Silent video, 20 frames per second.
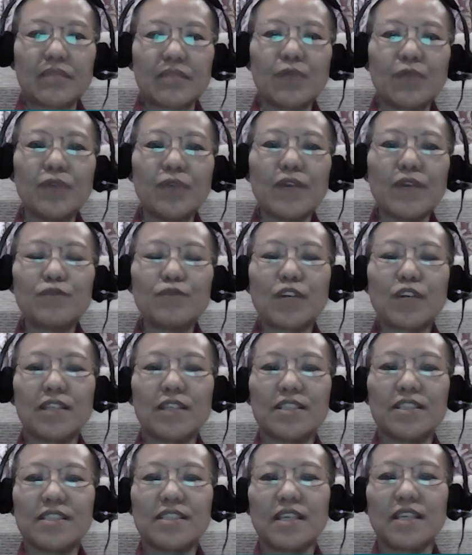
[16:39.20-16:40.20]
We have to
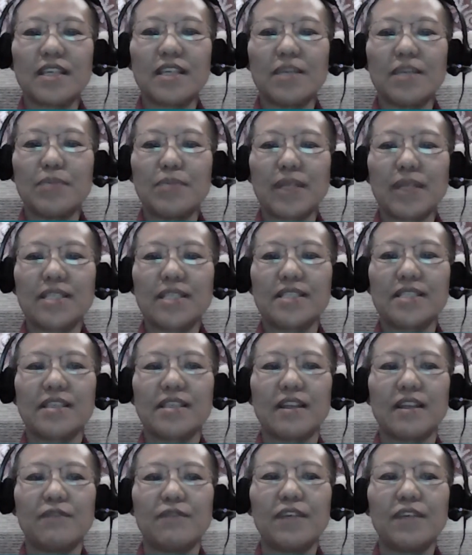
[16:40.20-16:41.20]
understand and practice
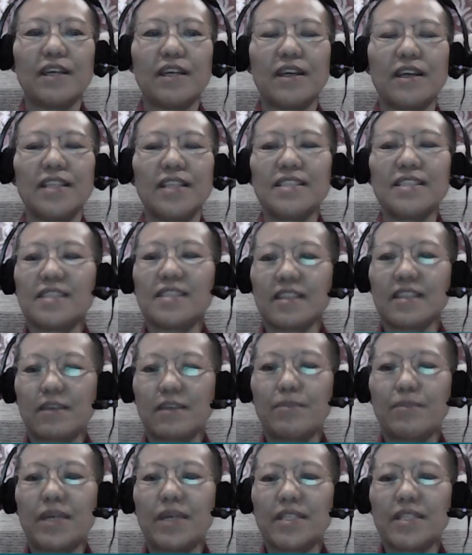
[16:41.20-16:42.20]
the loving kindness and
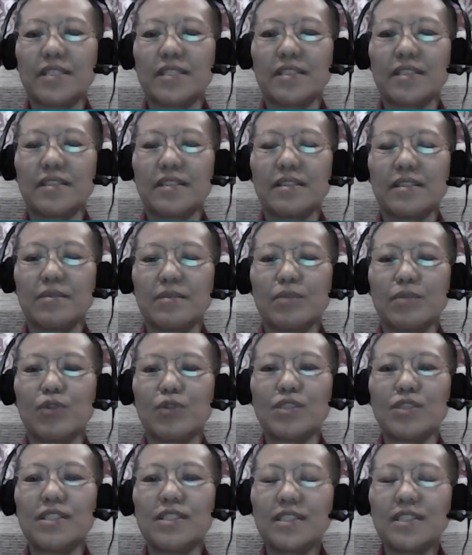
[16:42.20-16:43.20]
compassion,
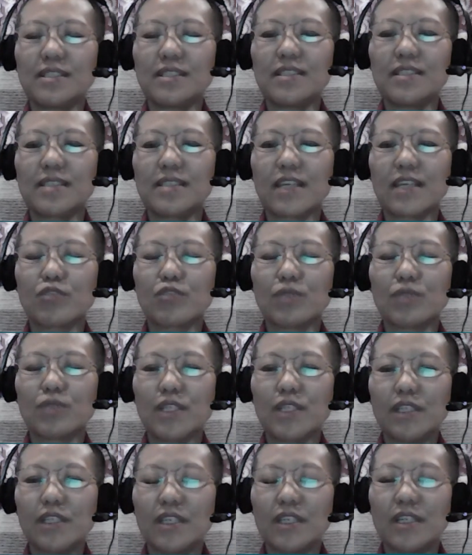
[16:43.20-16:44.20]
because this is
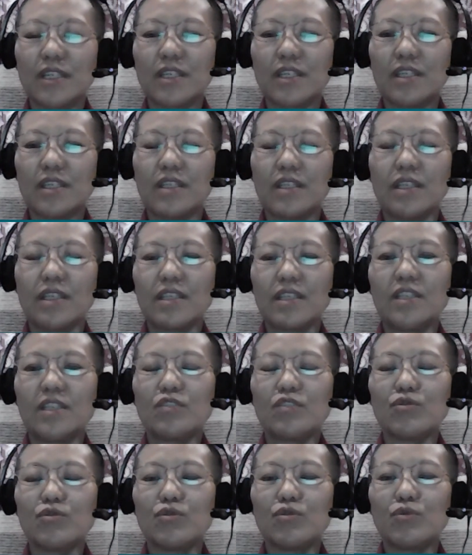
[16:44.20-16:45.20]
actually nothing
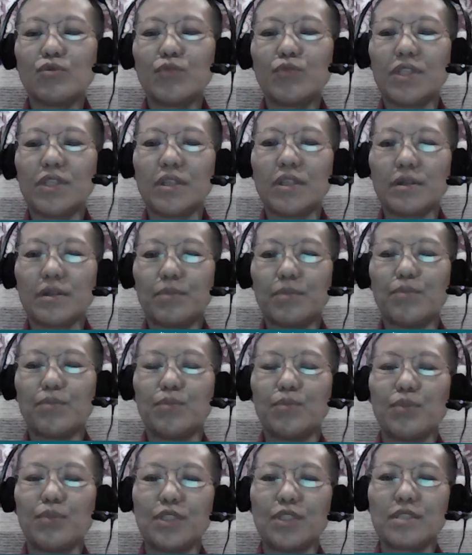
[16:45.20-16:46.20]
to do with the
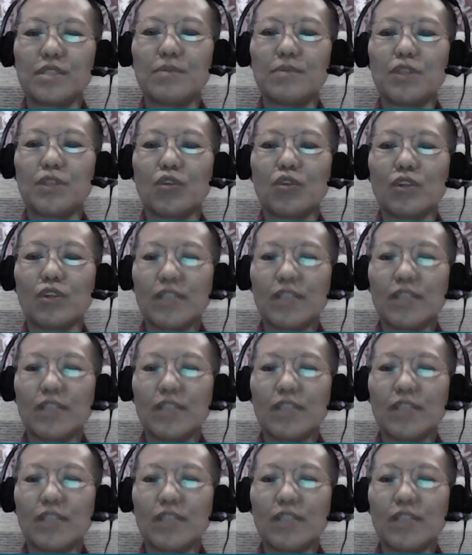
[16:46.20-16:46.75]
Buddhism and all.